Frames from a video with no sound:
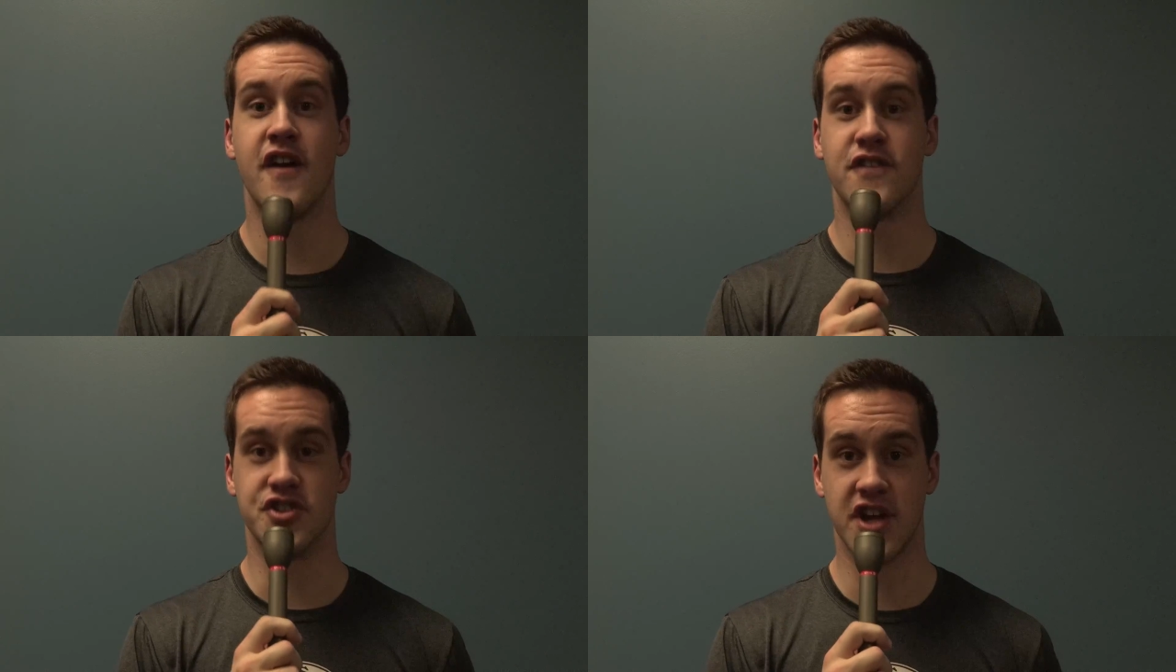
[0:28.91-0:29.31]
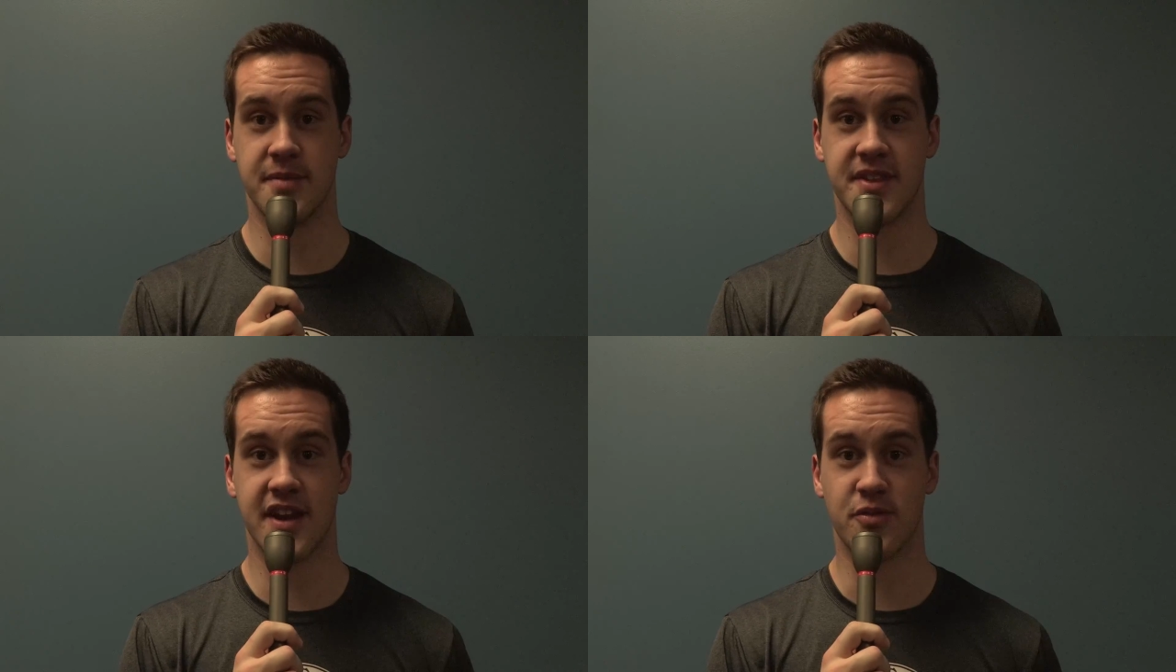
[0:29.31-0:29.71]
For
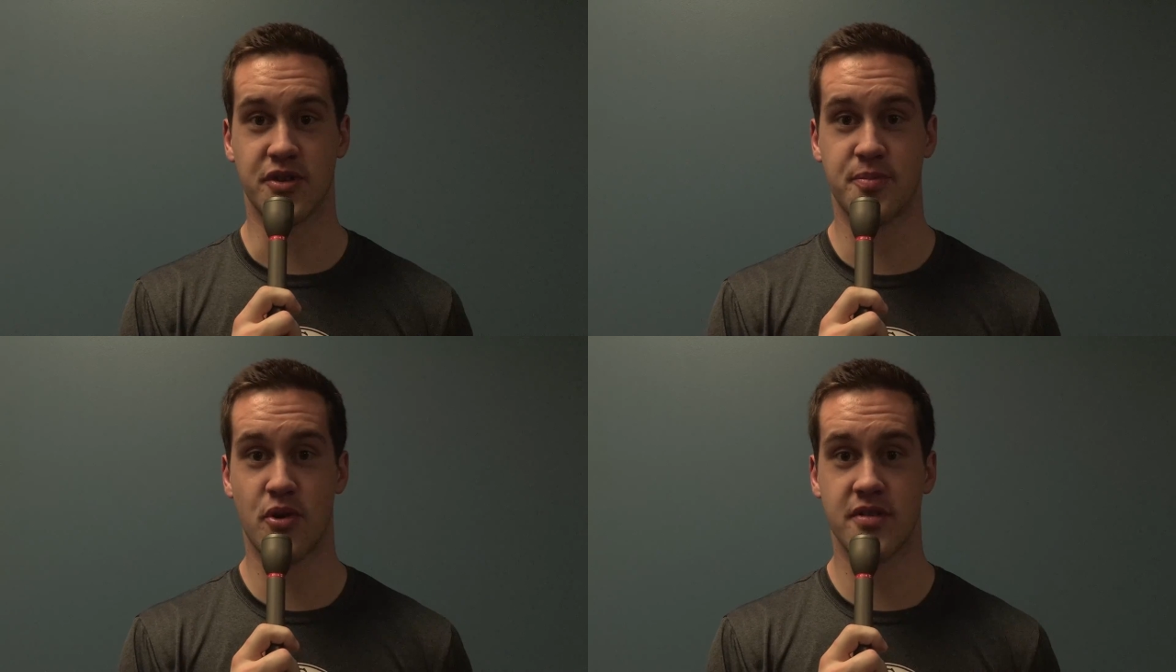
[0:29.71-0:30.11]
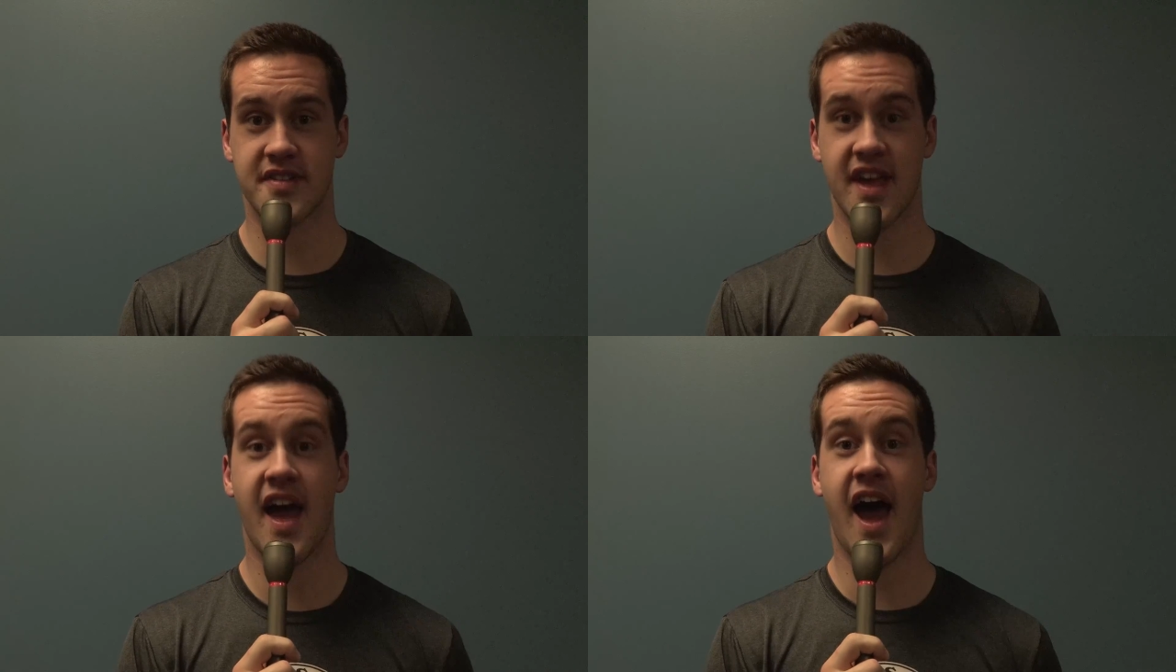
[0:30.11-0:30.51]
JMC Network
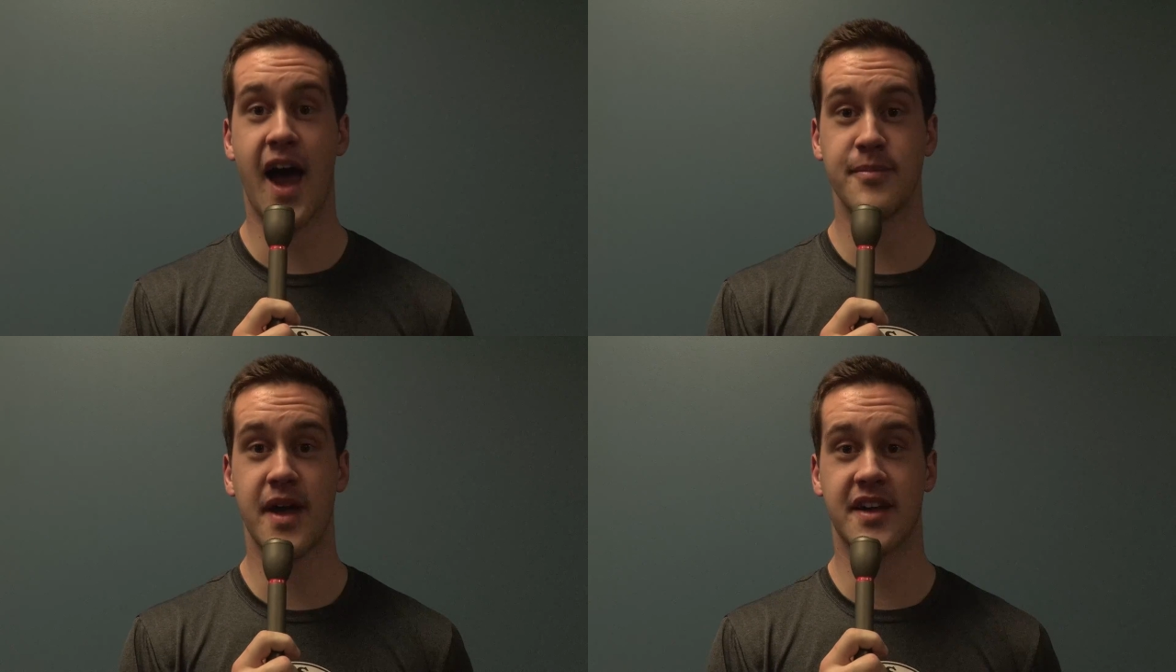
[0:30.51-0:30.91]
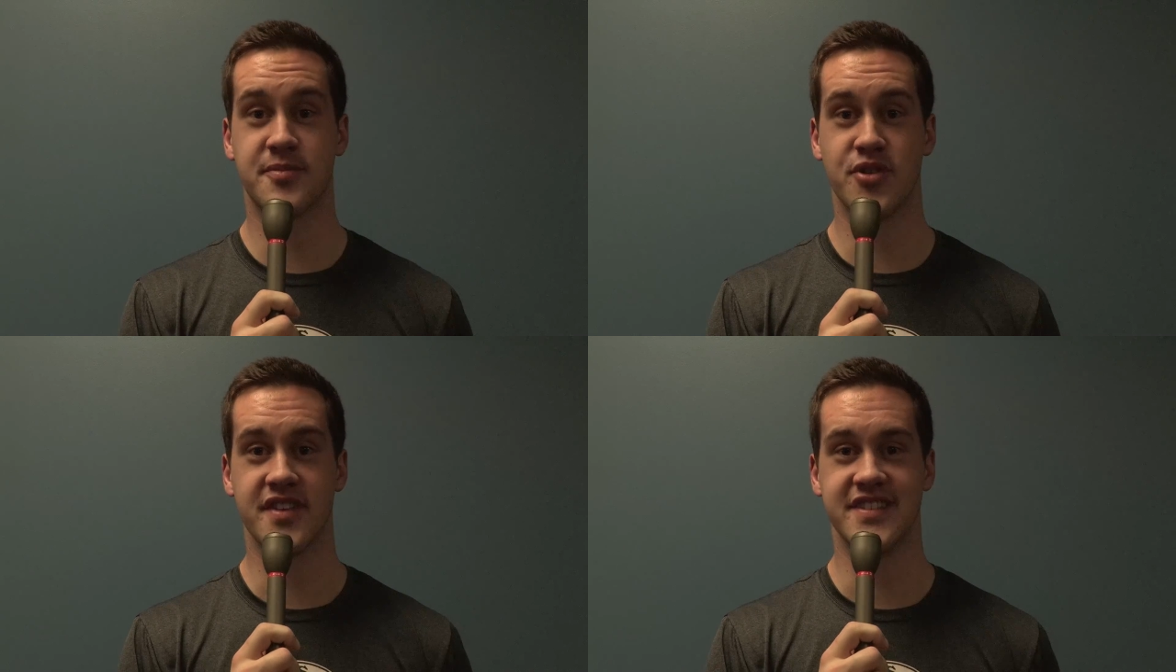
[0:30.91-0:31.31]
Sports, I'm Max
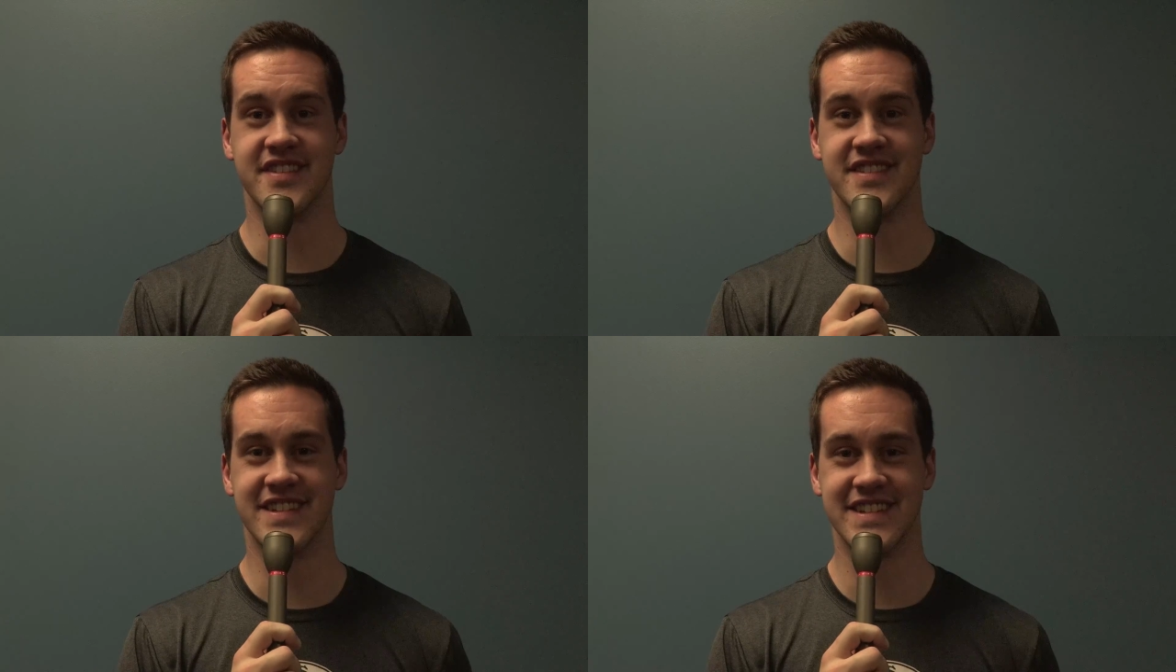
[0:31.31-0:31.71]
Preston.